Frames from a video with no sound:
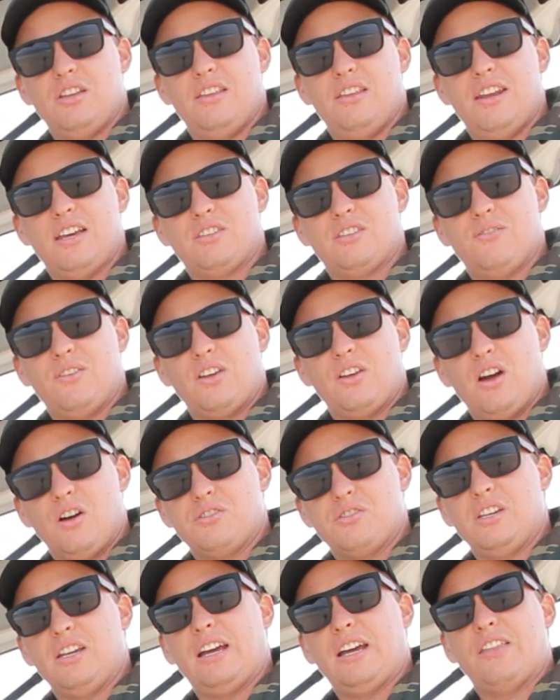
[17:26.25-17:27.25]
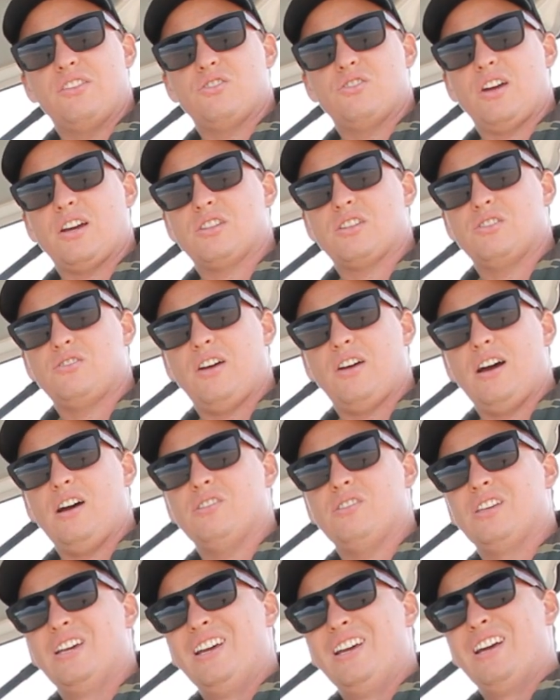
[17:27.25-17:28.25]
in the next video, I'll see you out in the tracks and
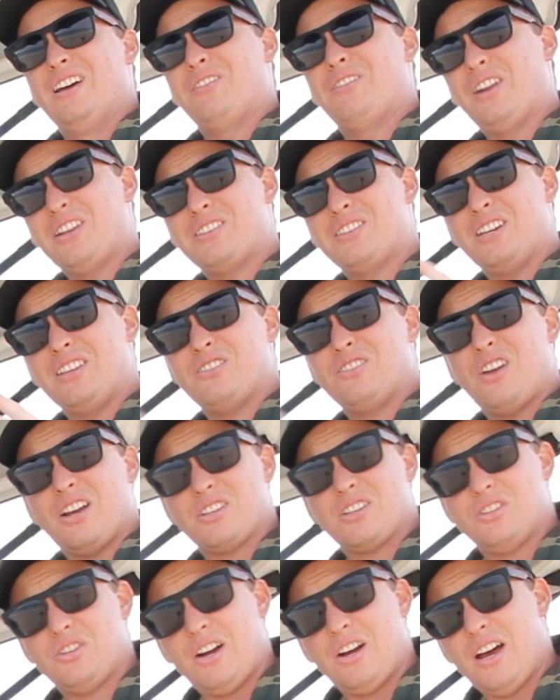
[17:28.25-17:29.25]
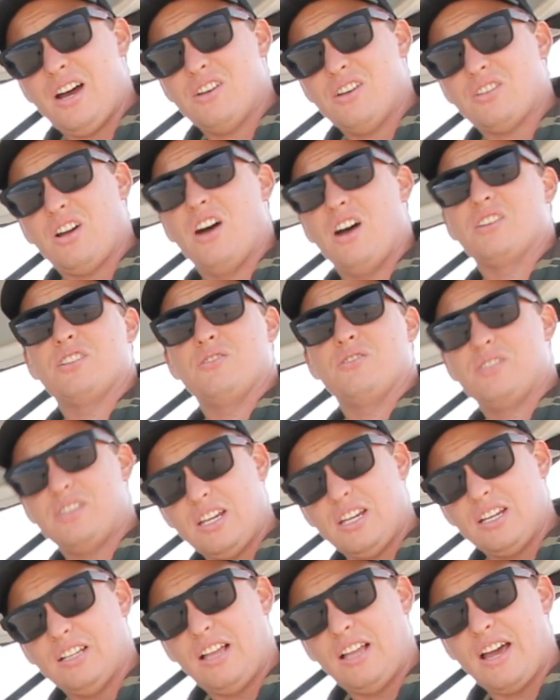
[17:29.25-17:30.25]
trails. If I don't see you in the tracks and trails, I shall
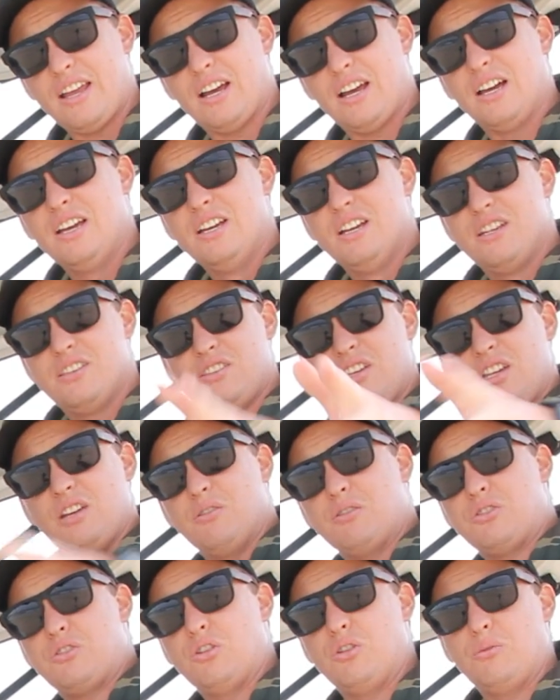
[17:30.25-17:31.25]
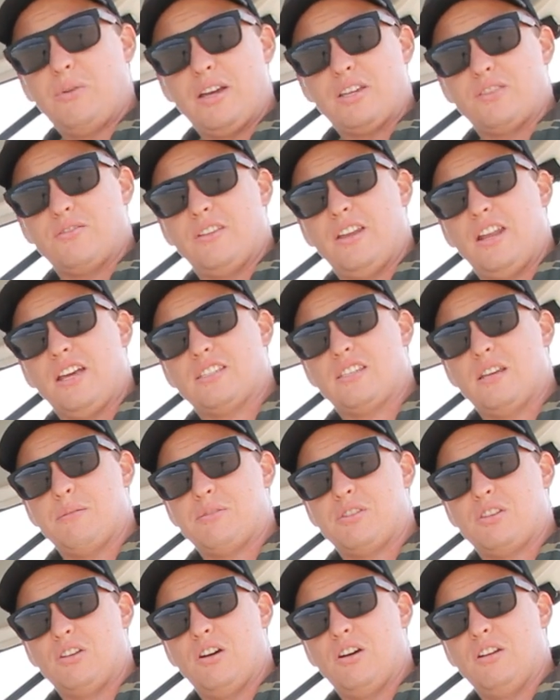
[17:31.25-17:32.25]
see you later. See you in 2 weeks for the next
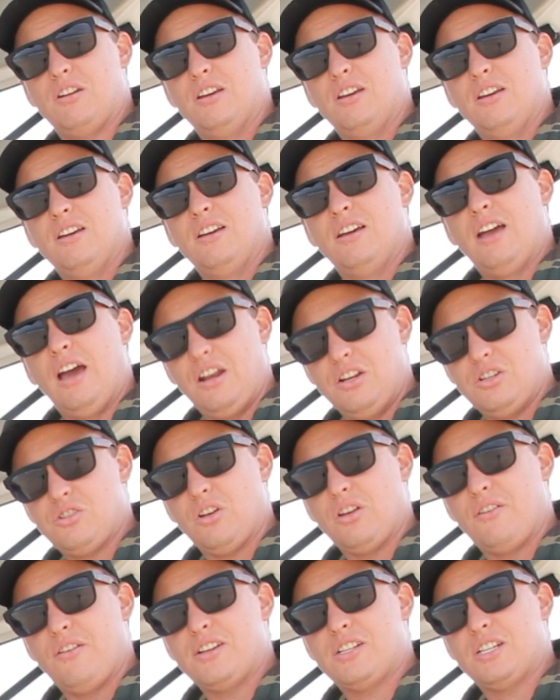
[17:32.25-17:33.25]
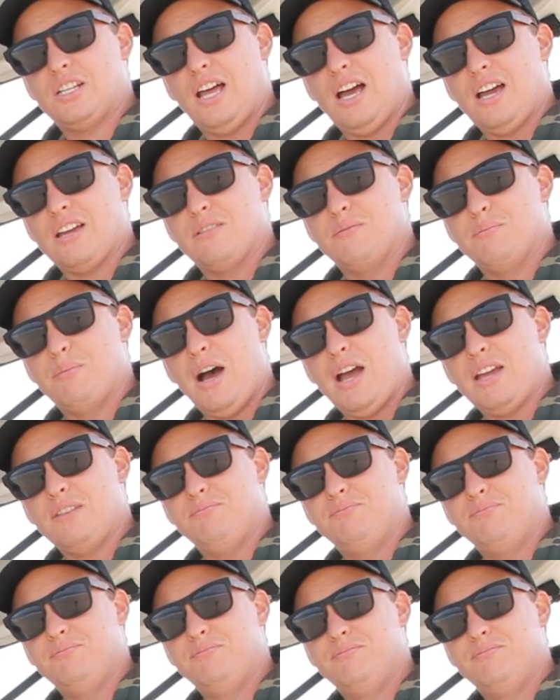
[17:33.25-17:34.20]
episode, and enjoy the rest of your day. Bye!